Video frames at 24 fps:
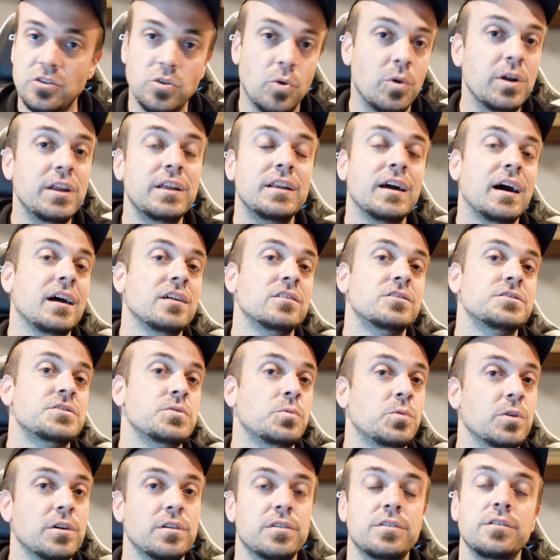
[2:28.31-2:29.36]
$20
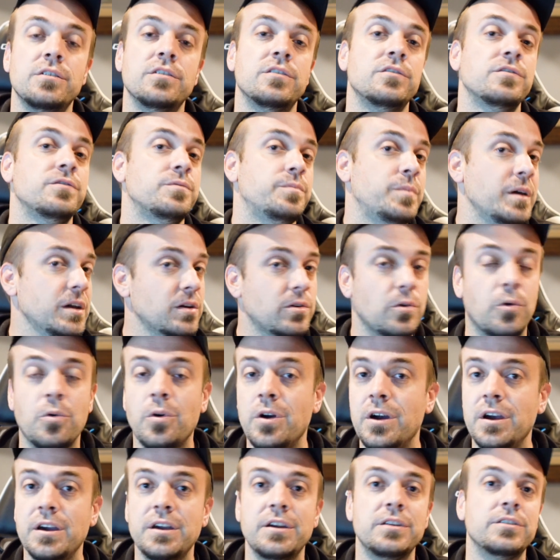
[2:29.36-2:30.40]
worth of
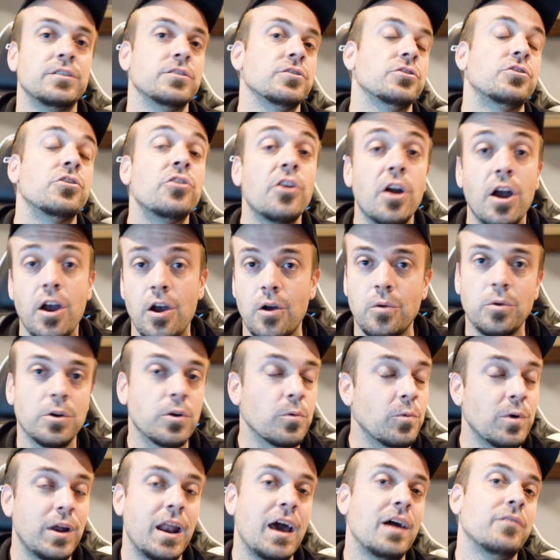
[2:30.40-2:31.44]
Bitcoin or CRO
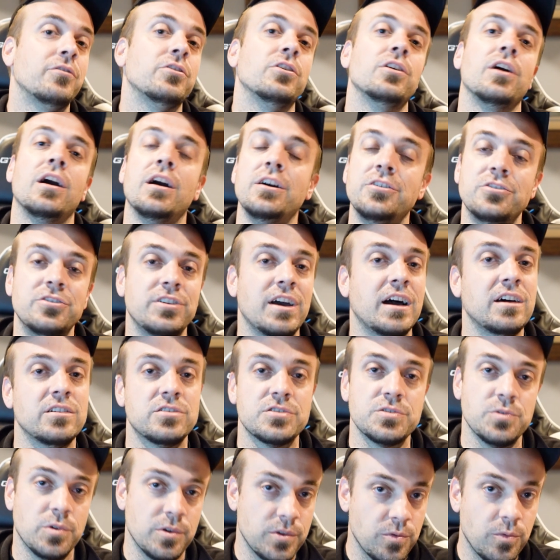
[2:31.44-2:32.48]
or whatever,
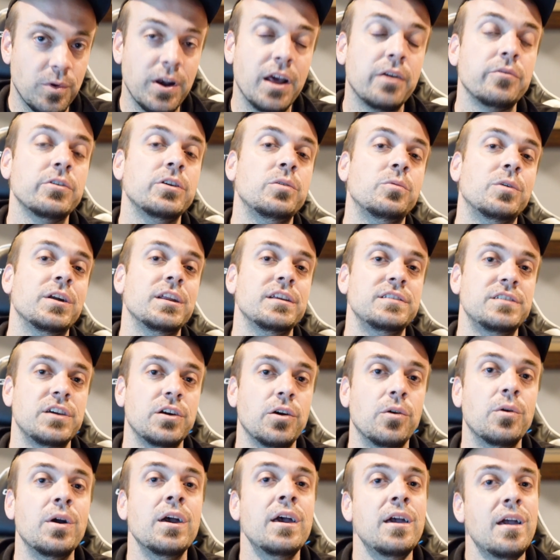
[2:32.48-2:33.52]
$100 worth, whatever you want to
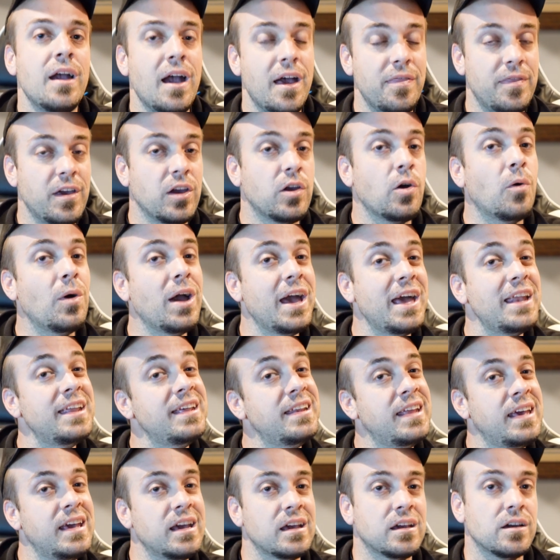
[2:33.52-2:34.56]
do, and then go ahead
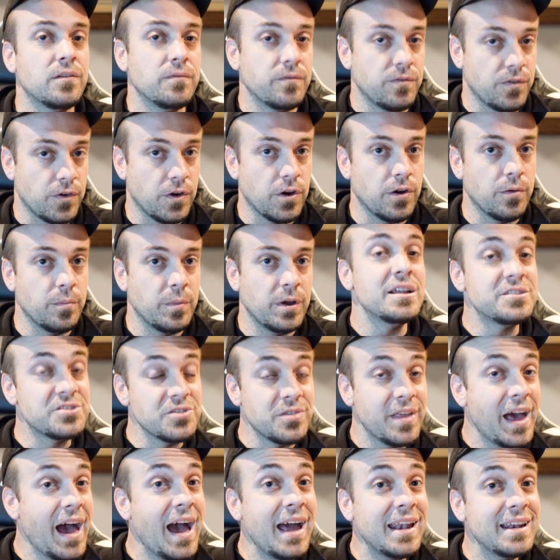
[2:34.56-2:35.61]
and hit confirm. And
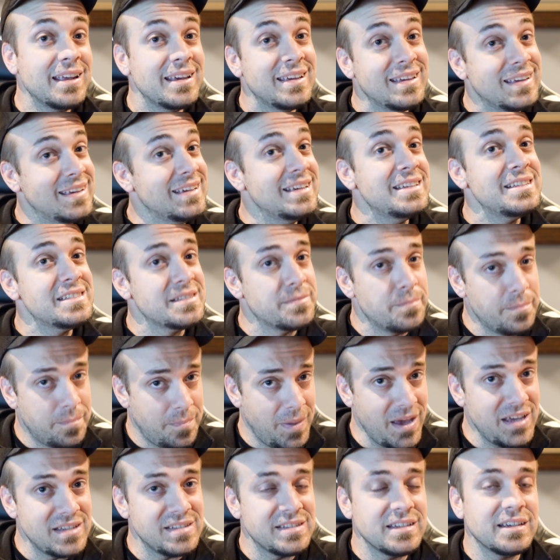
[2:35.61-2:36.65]
so that is
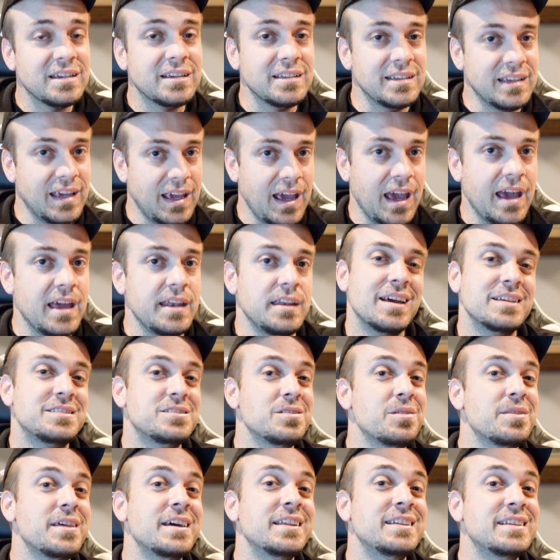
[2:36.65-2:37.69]
basically it. And
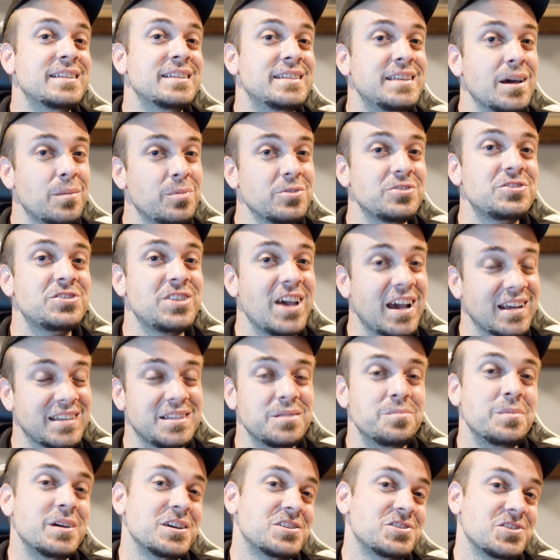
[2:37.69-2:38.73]
so then to double check
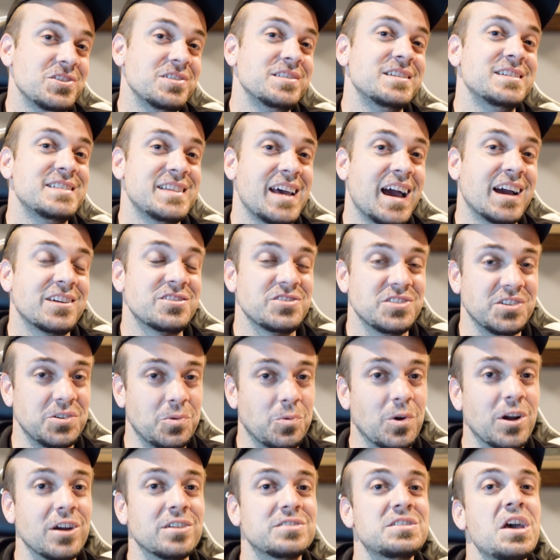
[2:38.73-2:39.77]
to make sure this actually
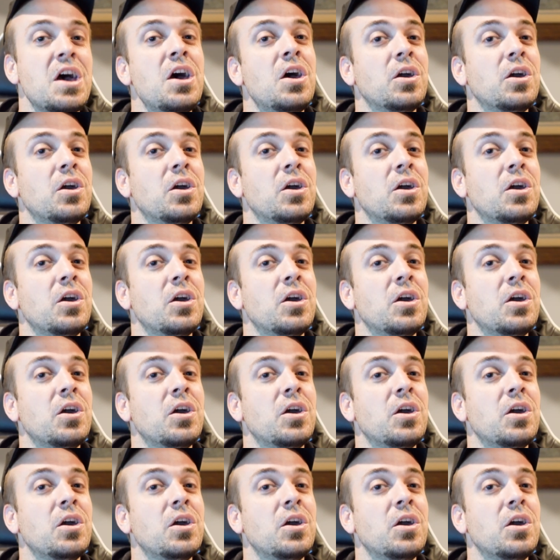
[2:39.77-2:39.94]
worked,